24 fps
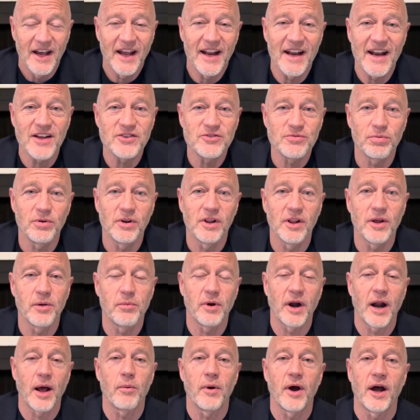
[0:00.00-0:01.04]
And that's really
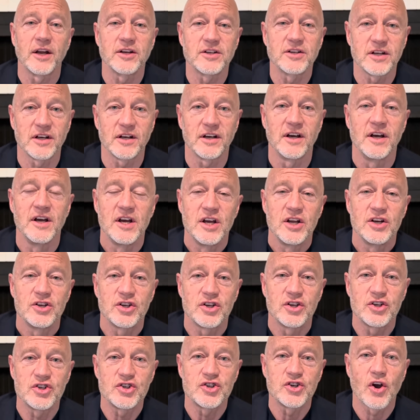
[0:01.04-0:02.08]
what I want to,
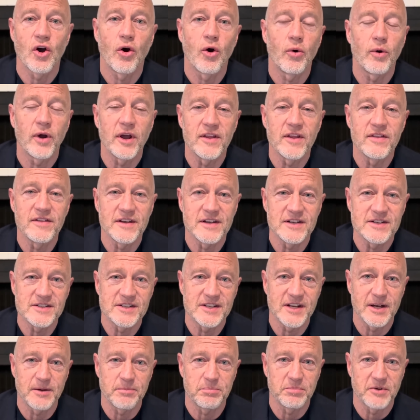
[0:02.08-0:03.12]
to show in these
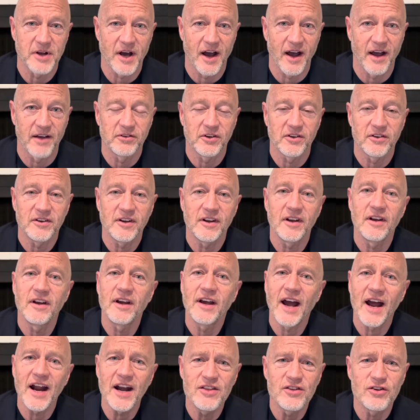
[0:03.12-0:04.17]
deep dives is
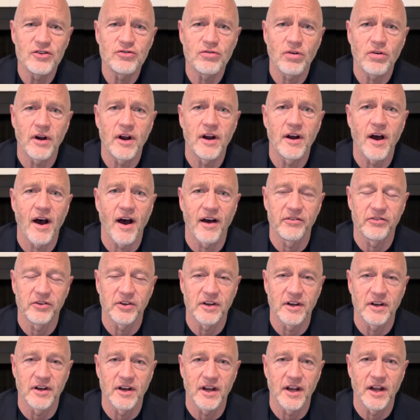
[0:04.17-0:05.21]
kind of the trade offs
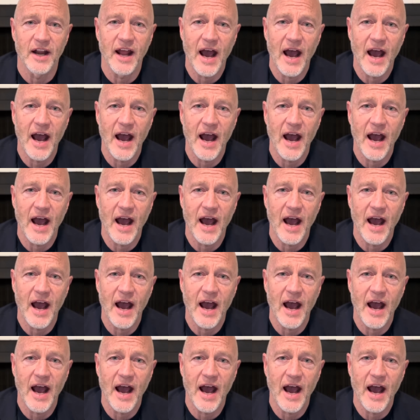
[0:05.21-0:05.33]
and in,